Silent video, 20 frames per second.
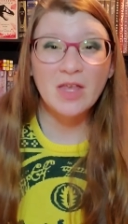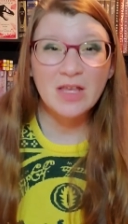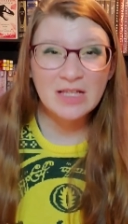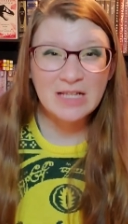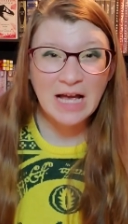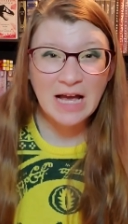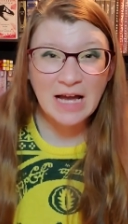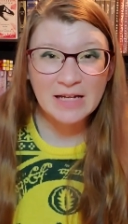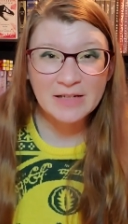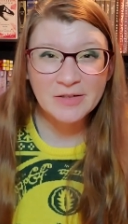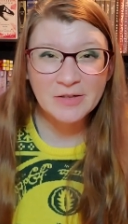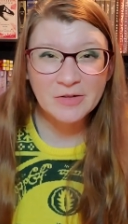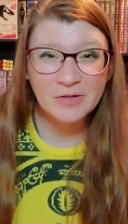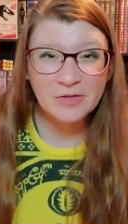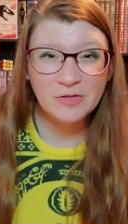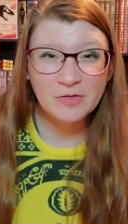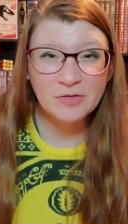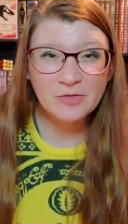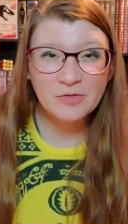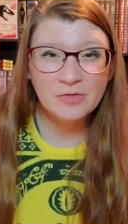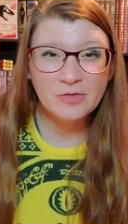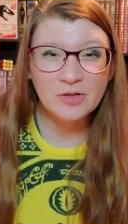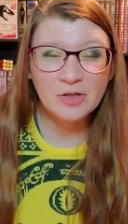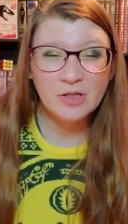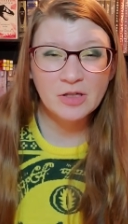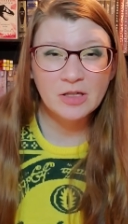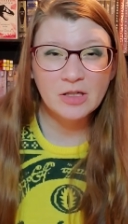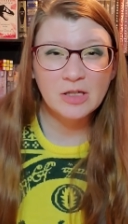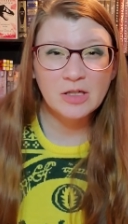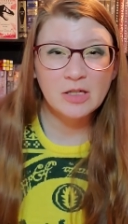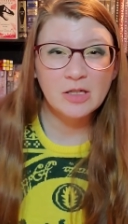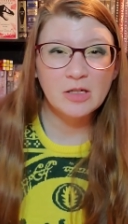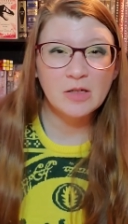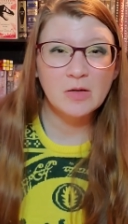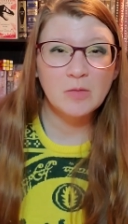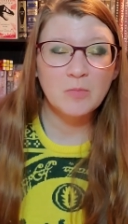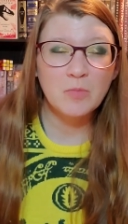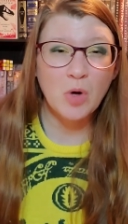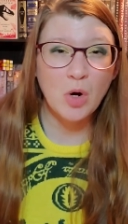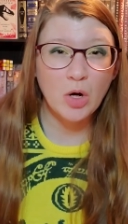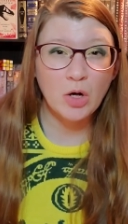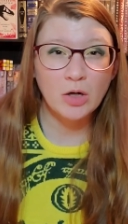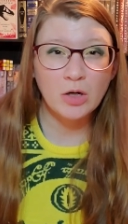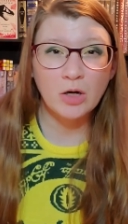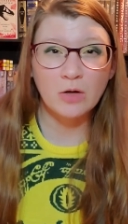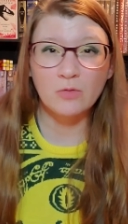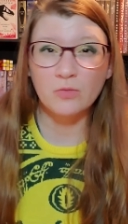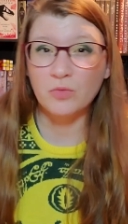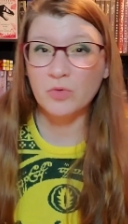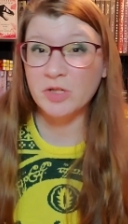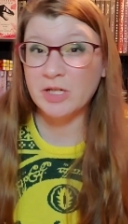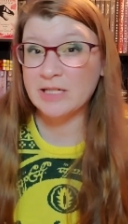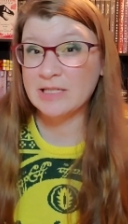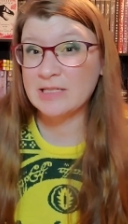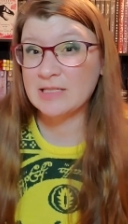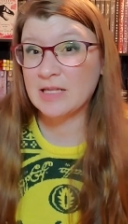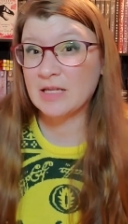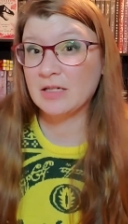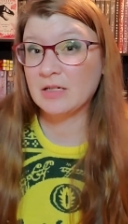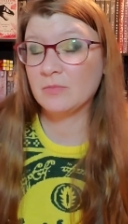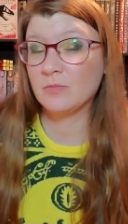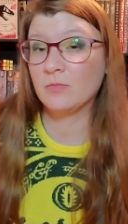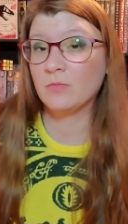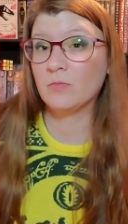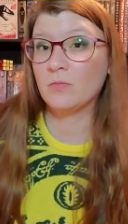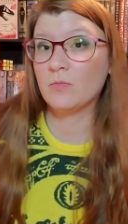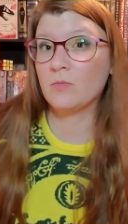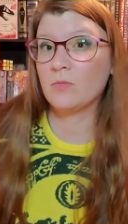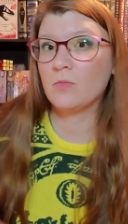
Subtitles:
kind of part of what I said in